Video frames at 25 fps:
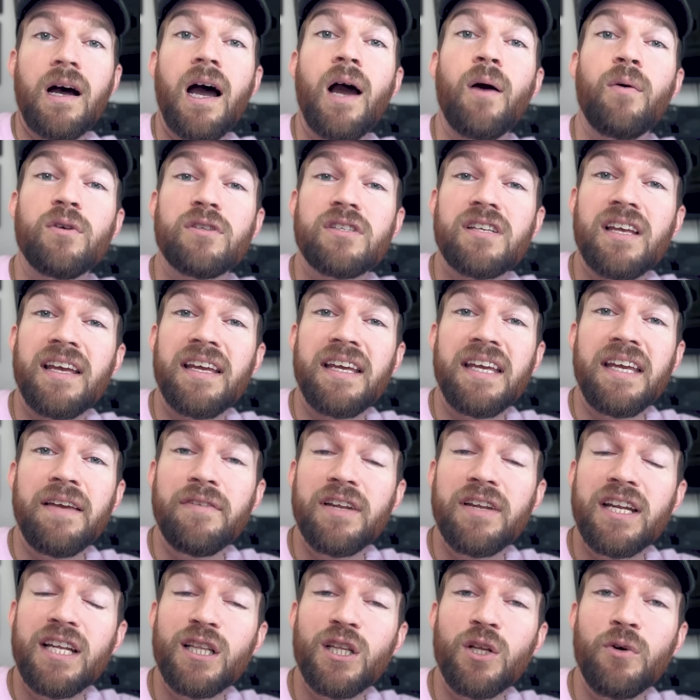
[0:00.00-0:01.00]
I will say,
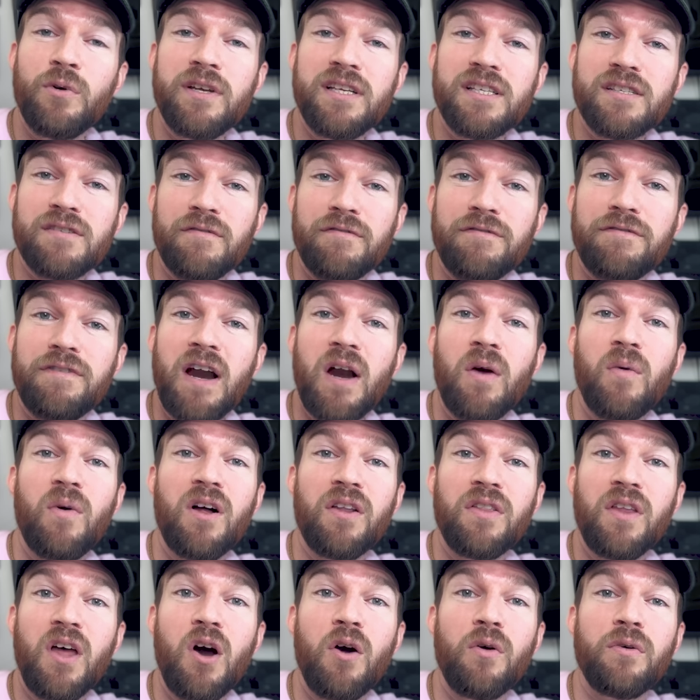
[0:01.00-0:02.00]
even in Louis'
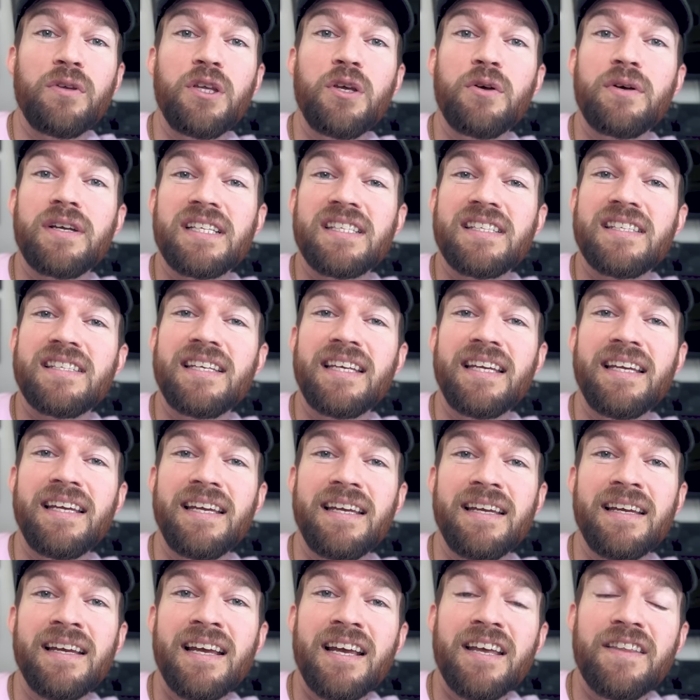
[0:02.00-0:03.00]
farewell note, you can
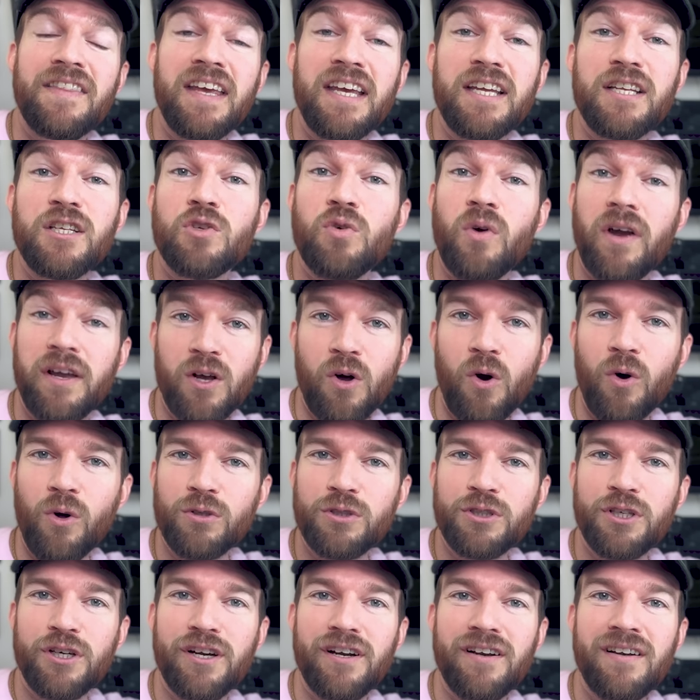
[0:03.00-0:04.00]
see the ENJOI
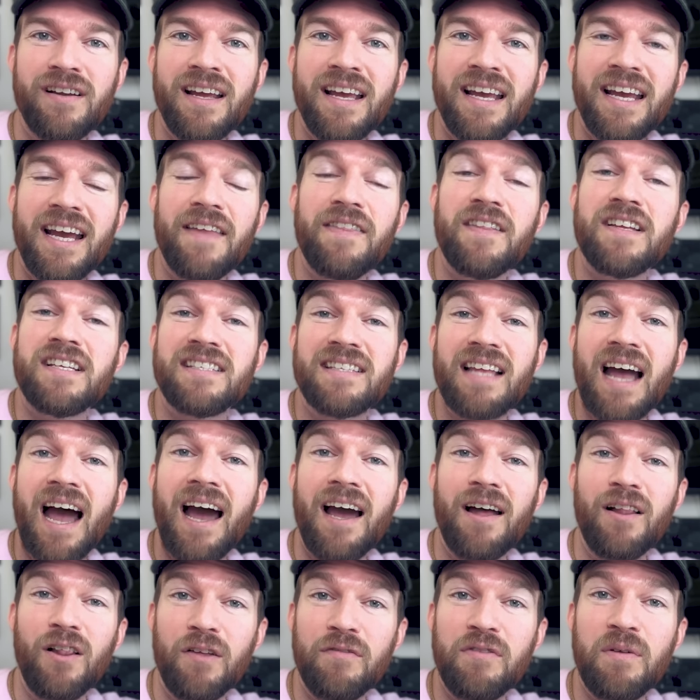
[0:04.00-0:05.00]
culture and the
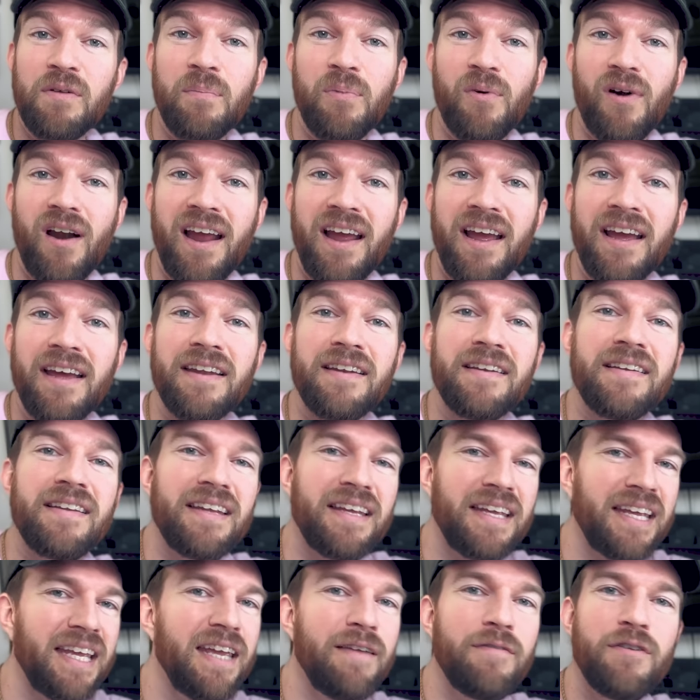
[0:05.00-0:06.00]
style of the brand,
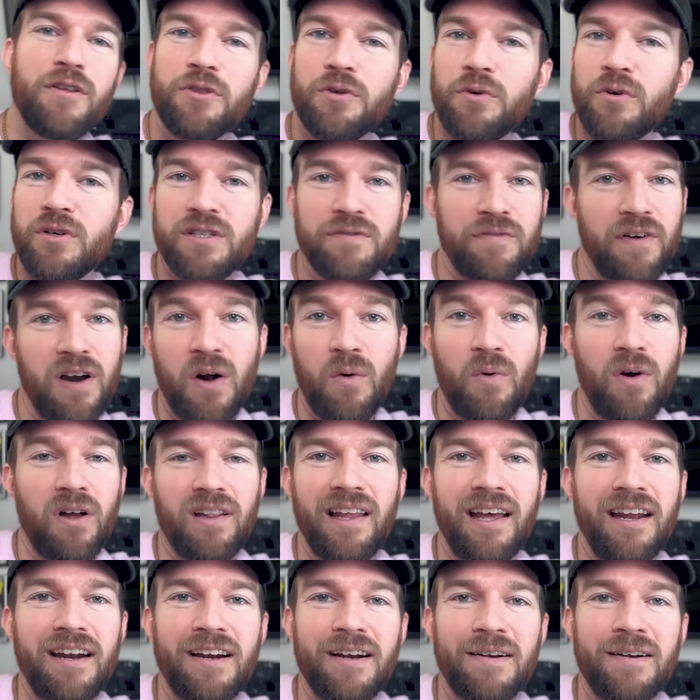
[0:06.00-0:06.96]
even through his farewell letter.